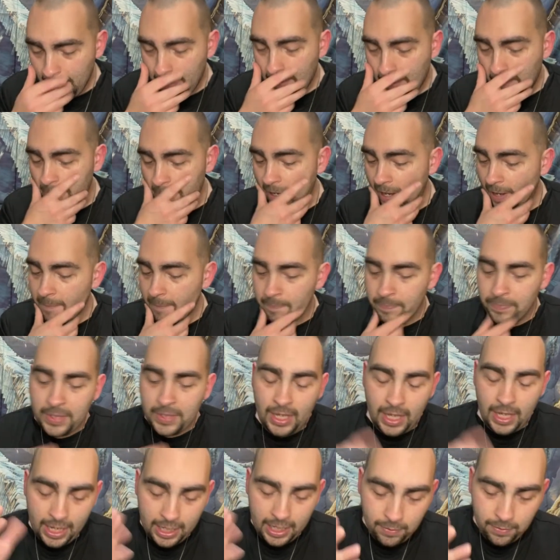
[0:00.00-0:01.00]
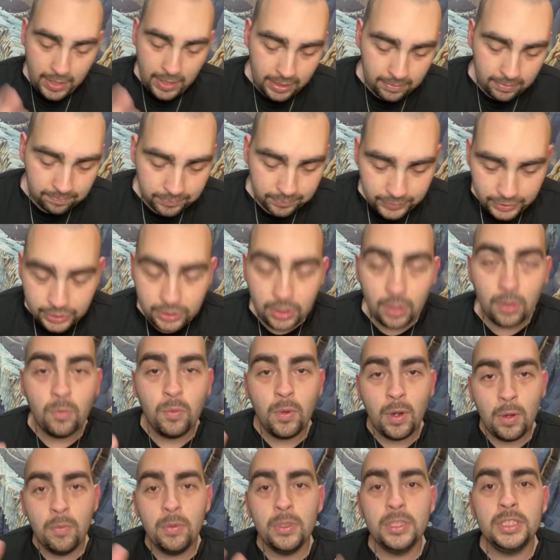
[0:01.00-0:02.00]
Okay? Anyway, so
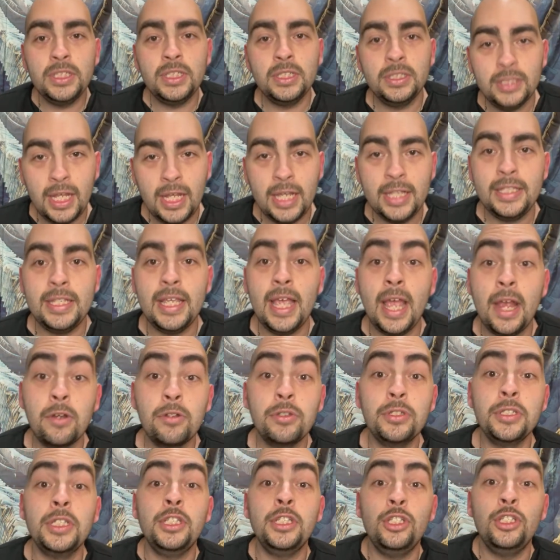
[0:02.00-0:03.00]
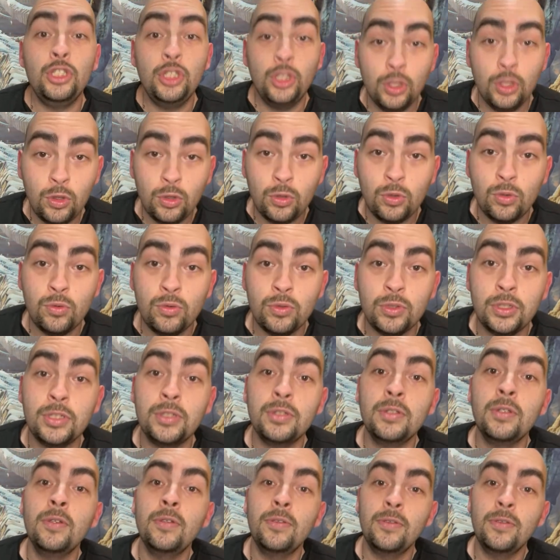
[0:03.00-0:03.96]
what was it like to actually use